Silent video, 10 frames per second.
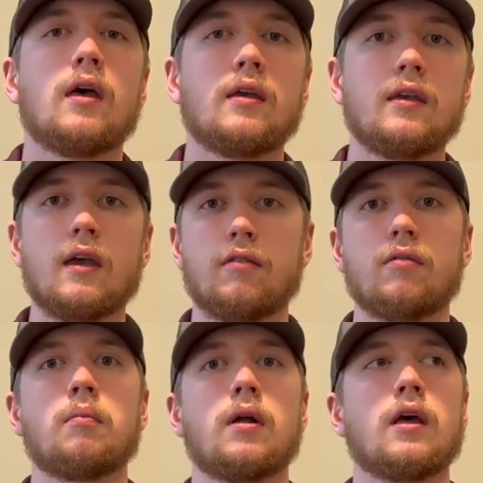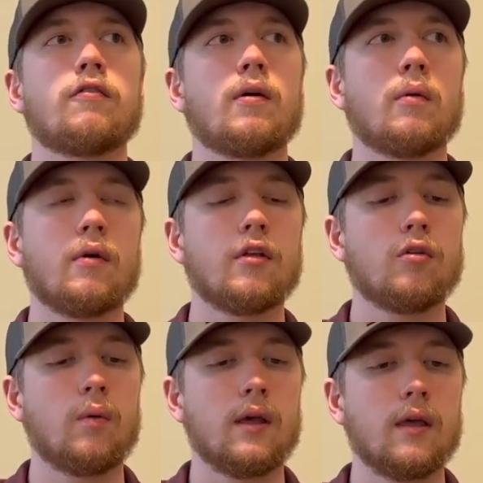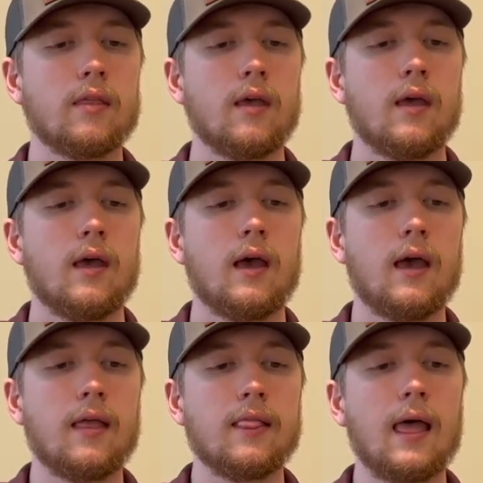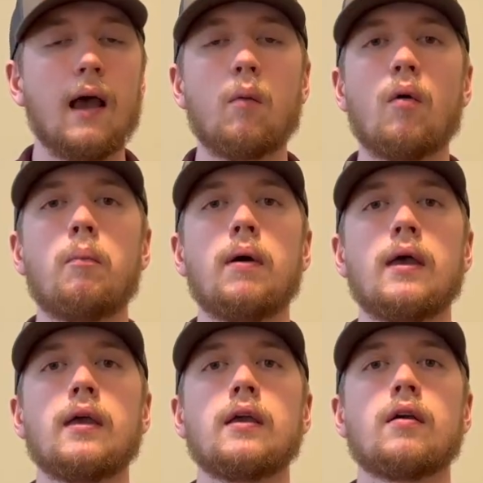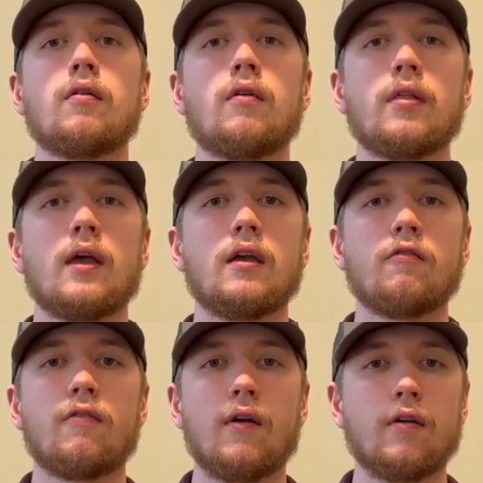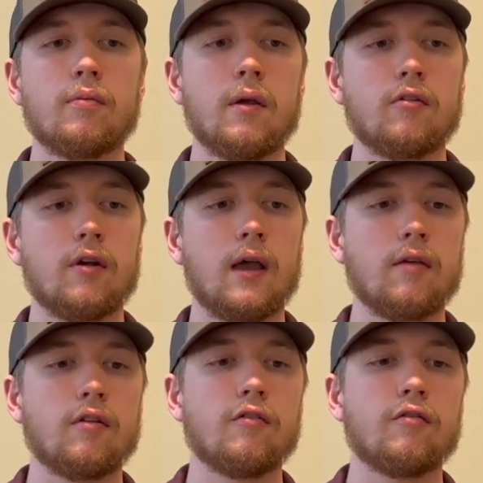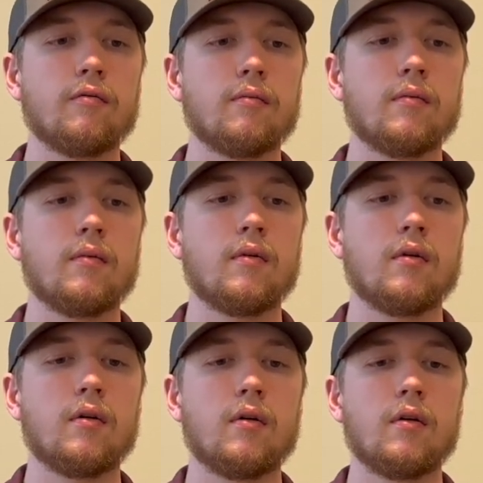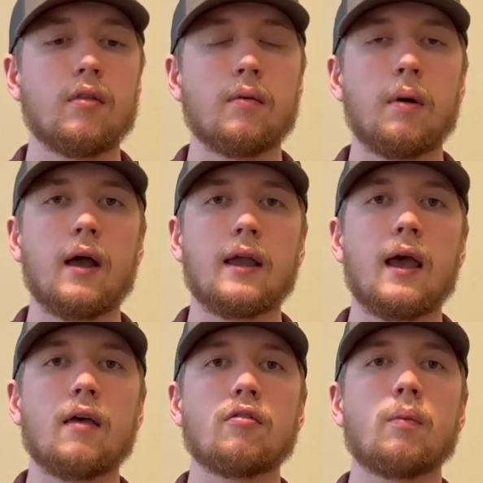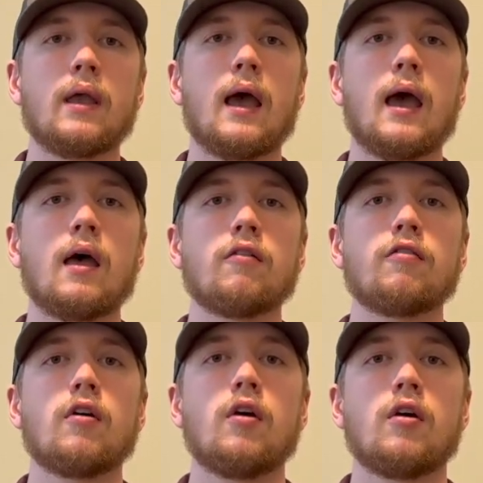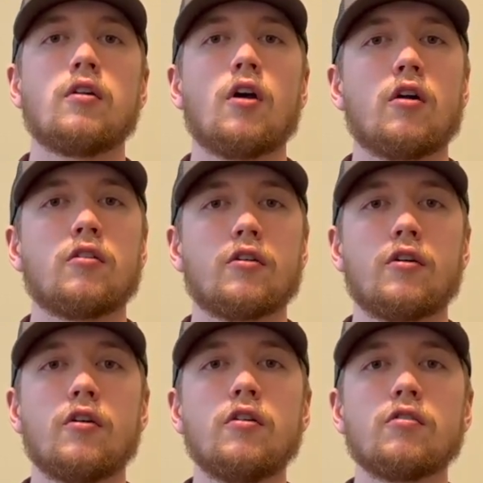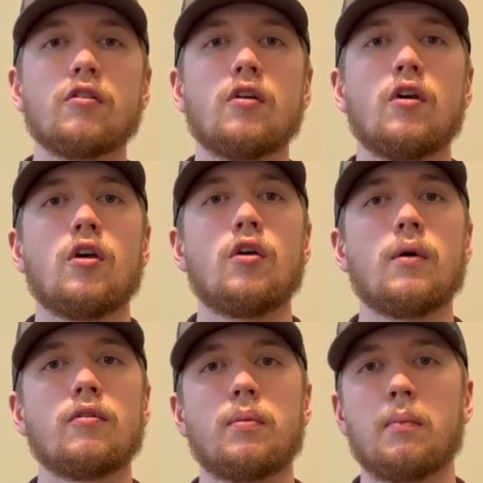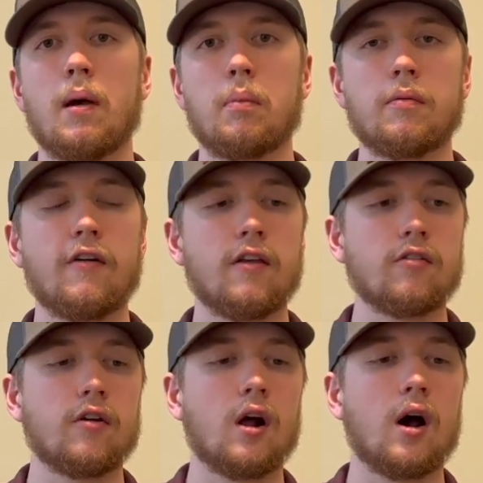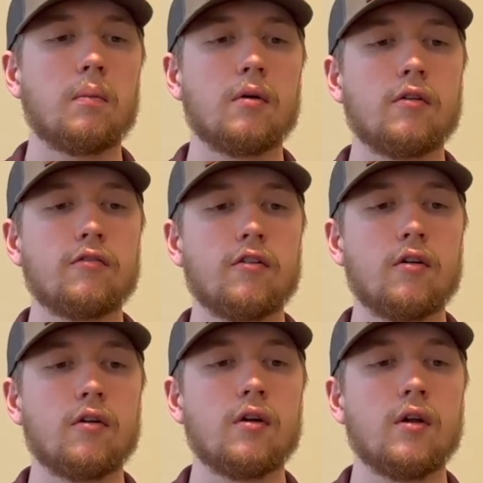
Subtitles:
Yes, Monday, February the 20th. And that will be with a very special guest of the podcast. We have Dr. Cush, who has been my professor at Auburn for